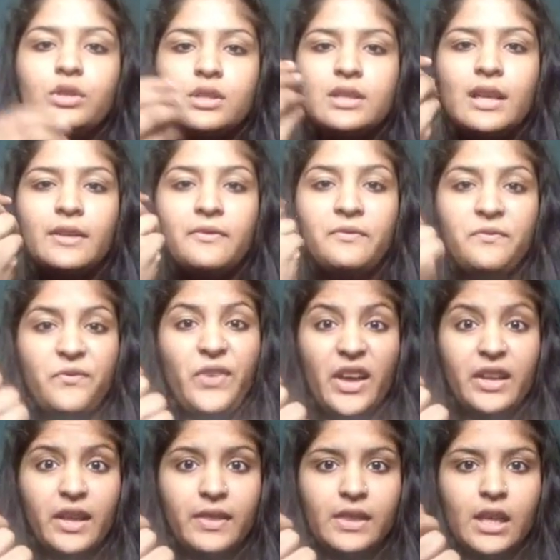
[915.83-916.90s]
It's like
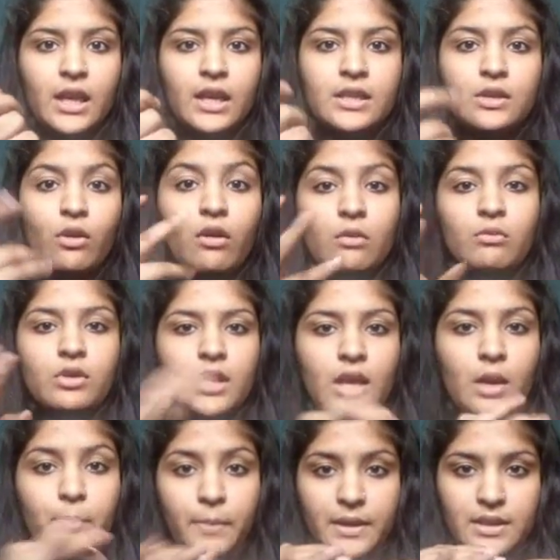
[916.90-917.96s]
very thick. It's almost like
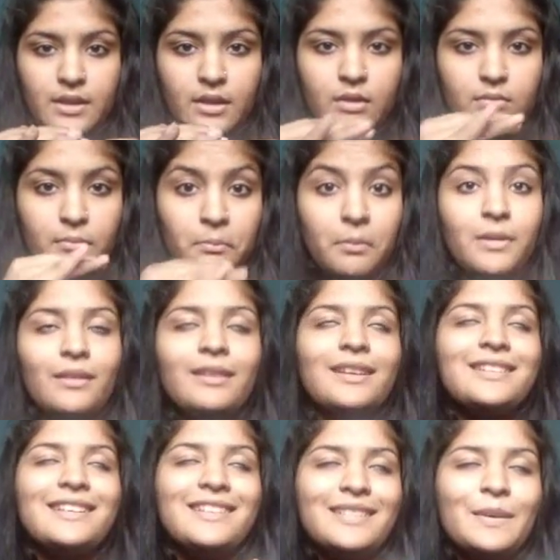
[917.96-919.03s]
a butter.
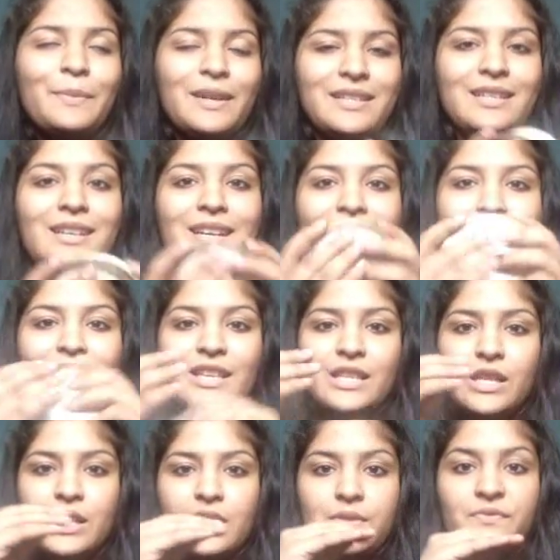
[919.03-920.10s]
It is a butter.
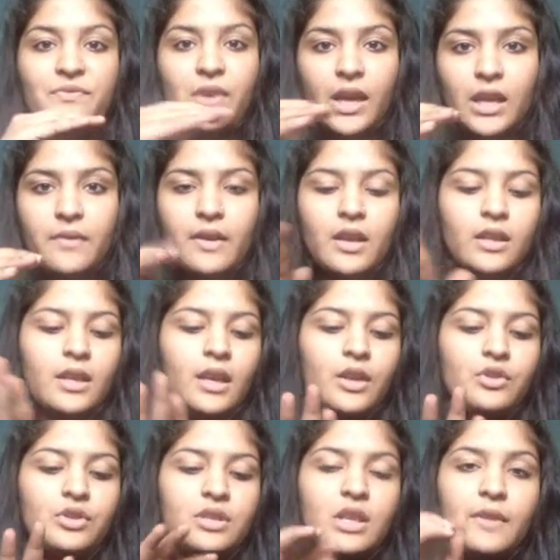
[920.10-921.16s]
So it's very, very thick, and
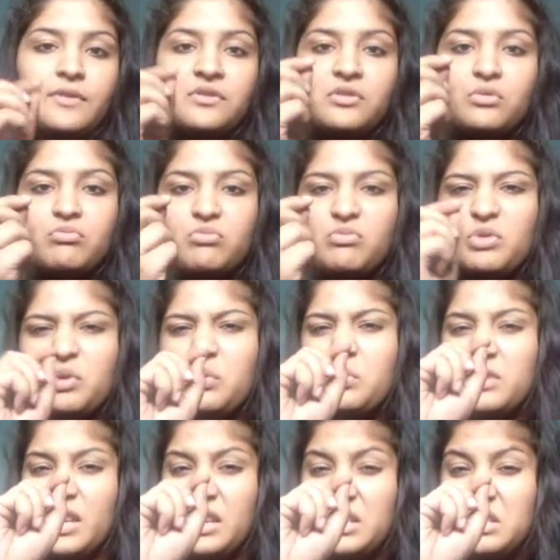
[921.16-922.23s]
you just have to
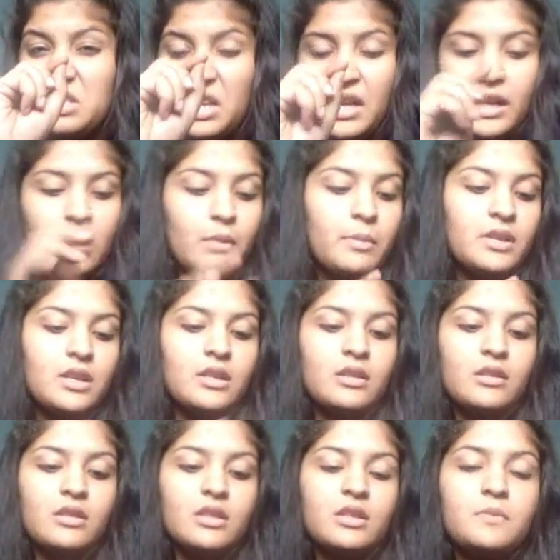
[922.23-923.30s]
use like a tiny bit and
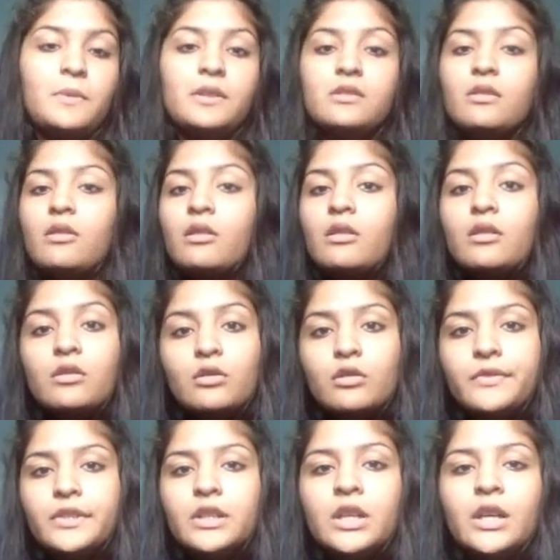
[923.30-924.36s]
it spreads all
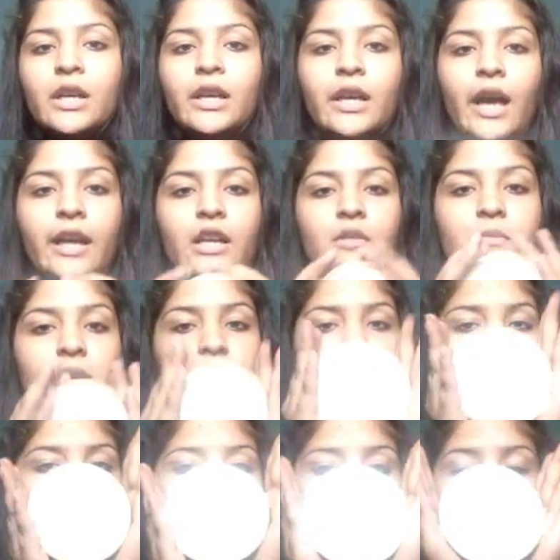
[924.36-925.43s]
over, and it
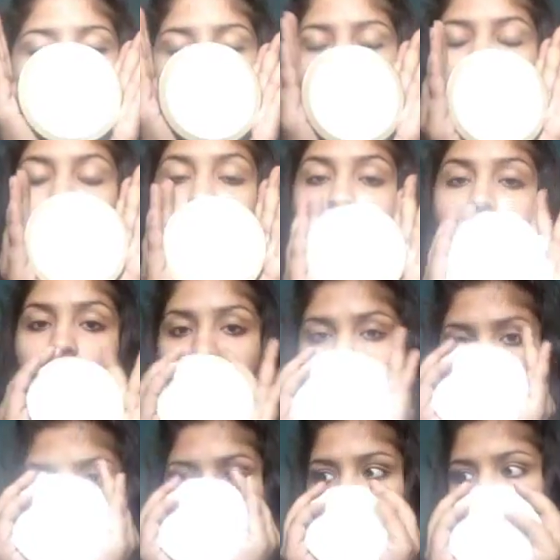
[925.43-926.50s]
makes her hands
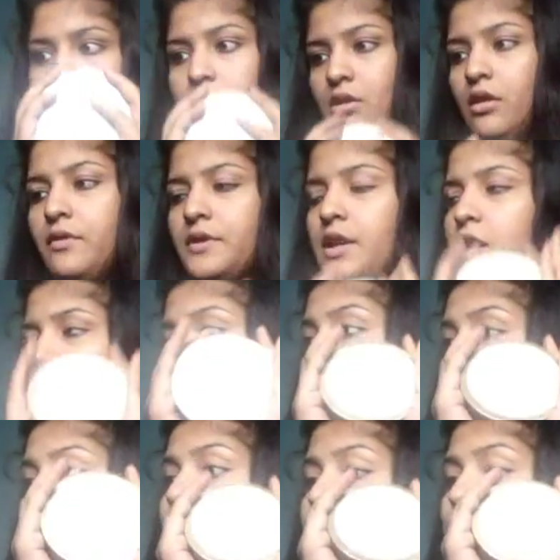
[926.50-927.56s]
amazingly soft.
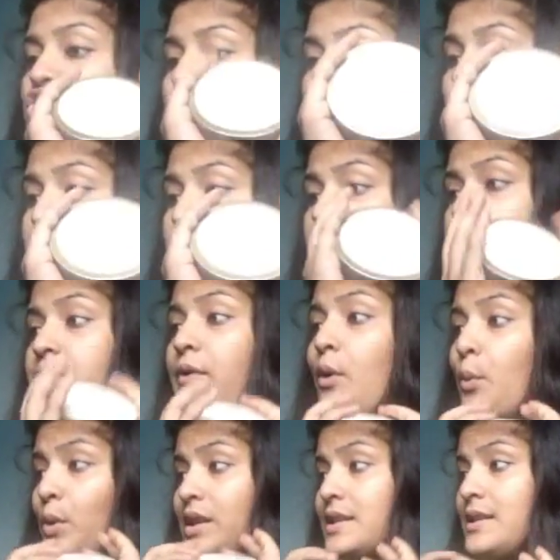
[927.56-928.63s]
So I got shea butter for
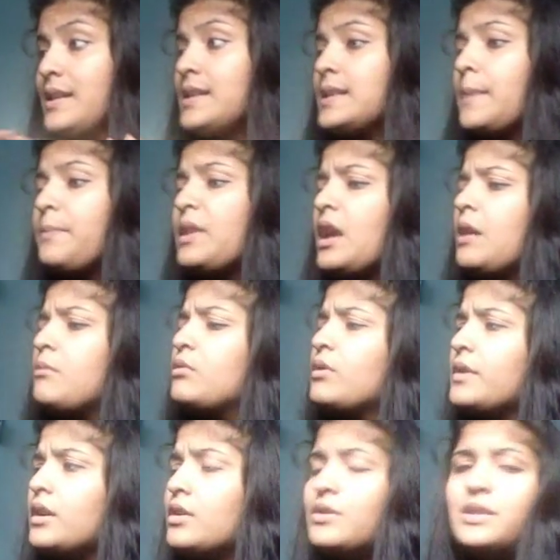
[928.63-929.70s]
winters.
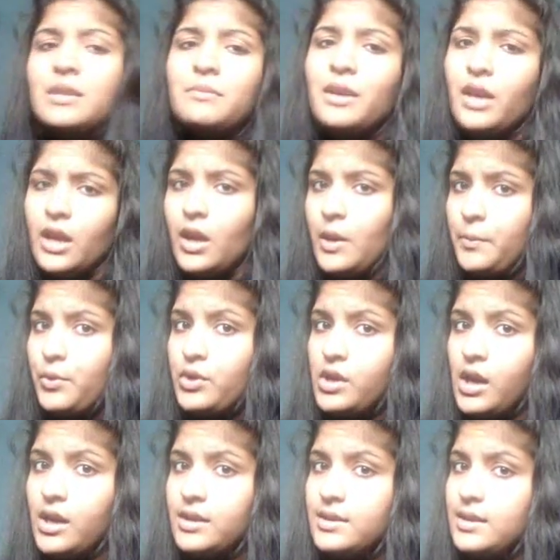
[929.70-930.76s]
Moving on to some hair
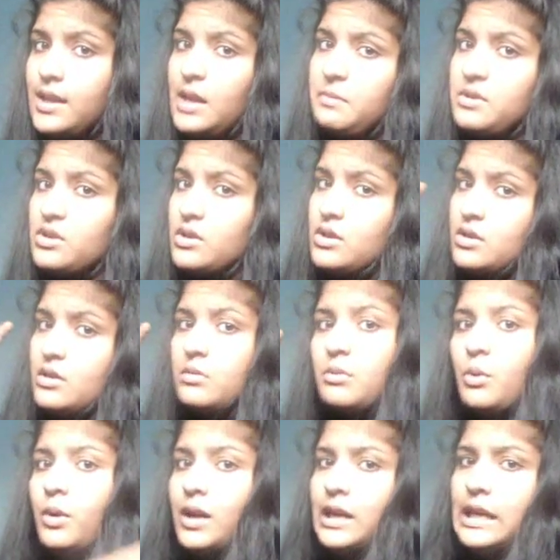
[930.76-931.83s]
products. Let me just
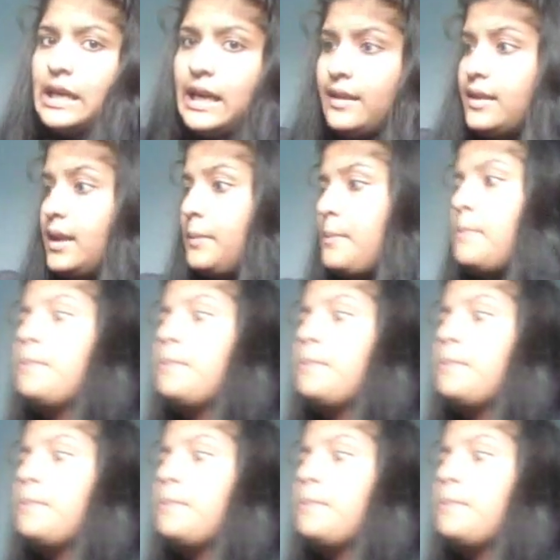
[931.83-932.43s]
quickly get them.